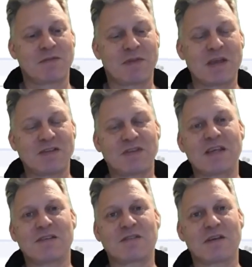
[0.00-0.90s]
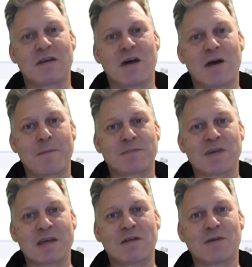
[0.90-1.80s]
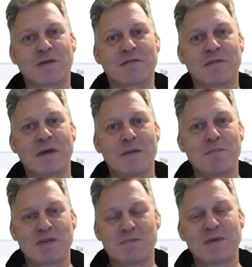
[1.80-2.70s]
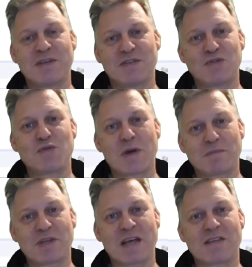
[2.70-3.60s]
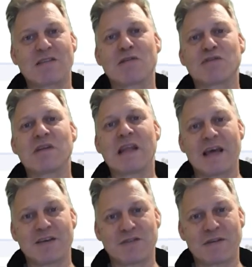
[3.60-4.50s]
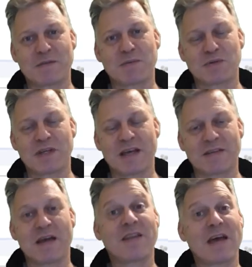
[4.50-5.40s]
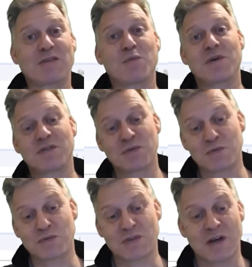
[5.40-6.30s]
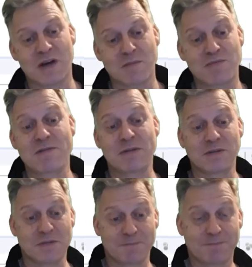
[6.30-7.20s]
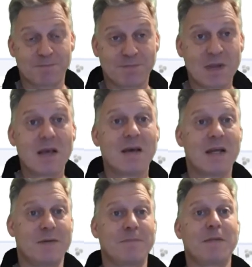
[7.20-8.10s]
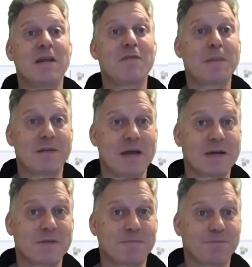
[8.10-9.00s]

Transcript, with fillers: These things um, take a lot of bits and pieces to come together. There's lots of layers you have to put together, and that's why tools are prevalent. Anyway, enough about that.